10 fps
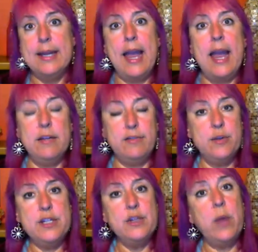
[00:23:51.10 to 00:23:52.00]
And if you
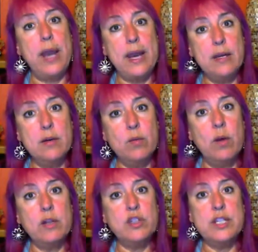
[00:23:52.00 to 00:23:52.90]
need to wait
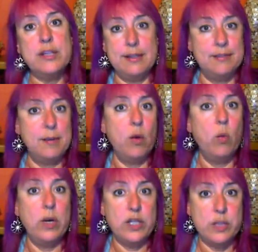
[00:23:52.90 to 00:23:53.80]
while she thinks about
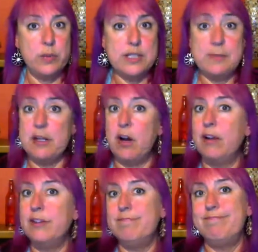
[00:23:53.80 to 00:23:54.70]
what she wants to be
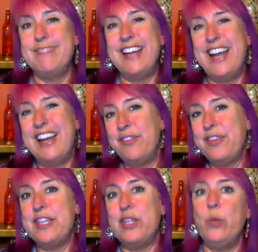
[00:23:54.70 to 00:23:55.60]
called, I don't
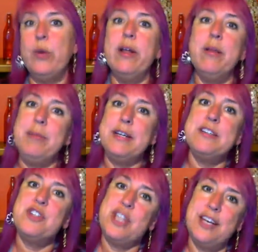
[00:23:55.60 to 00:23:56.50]
think you will,
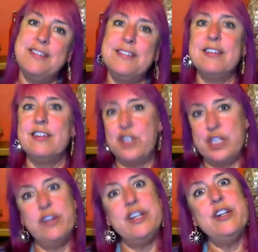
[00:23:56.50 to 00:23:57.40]
because chances are
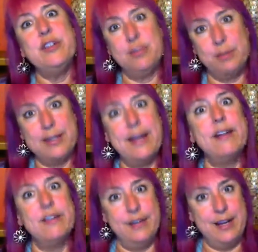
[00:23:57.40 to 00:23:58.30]
she already knows what the
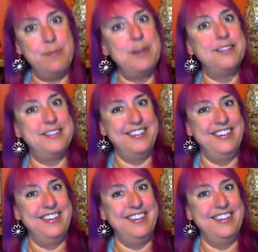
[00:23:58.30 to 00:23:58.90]
hell her name is.